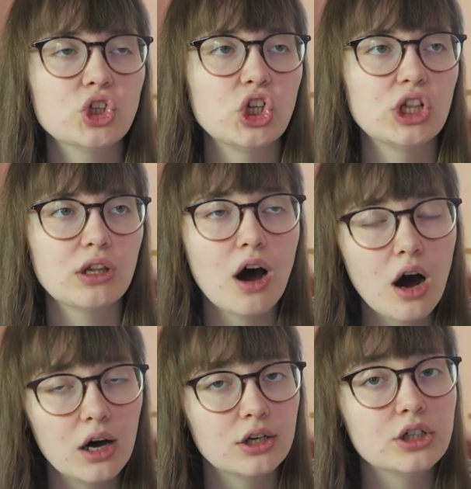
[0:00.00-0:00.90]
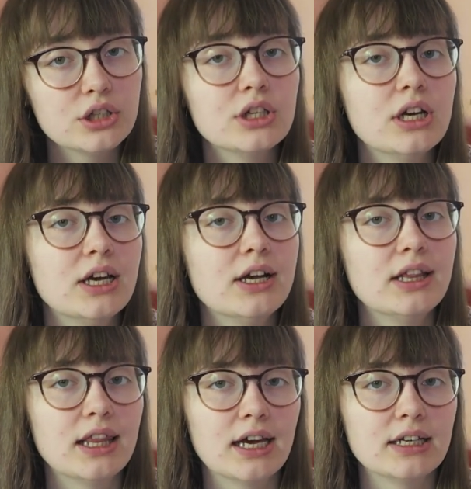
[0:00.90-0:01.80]
a lot
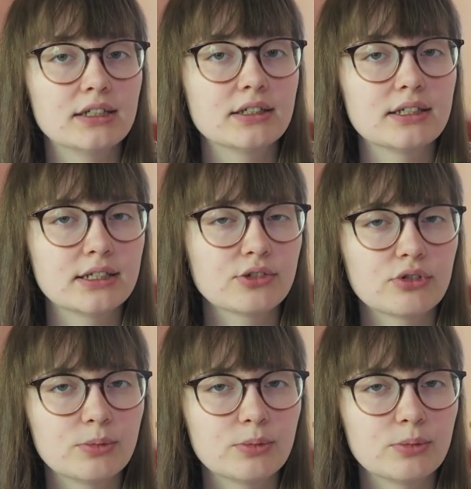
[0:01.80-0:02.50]
like six